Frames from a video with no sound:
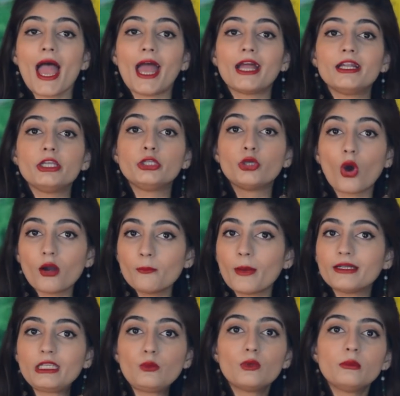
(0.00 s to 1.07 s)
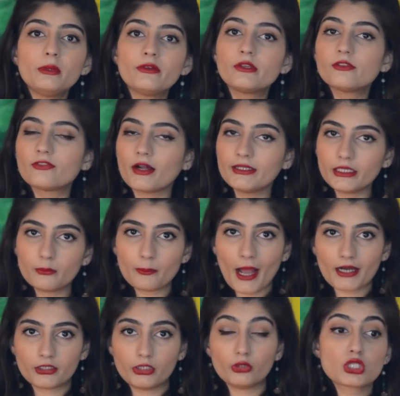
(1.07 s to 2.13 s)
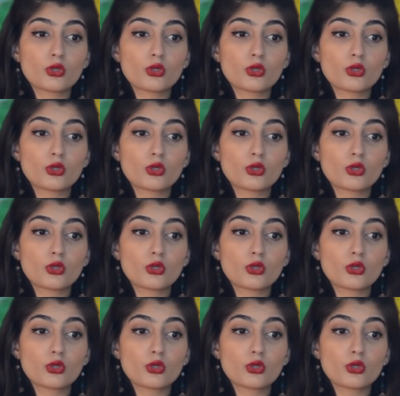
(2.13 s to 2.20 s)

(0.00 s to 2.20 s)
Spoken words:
and your money will be refunded back to you.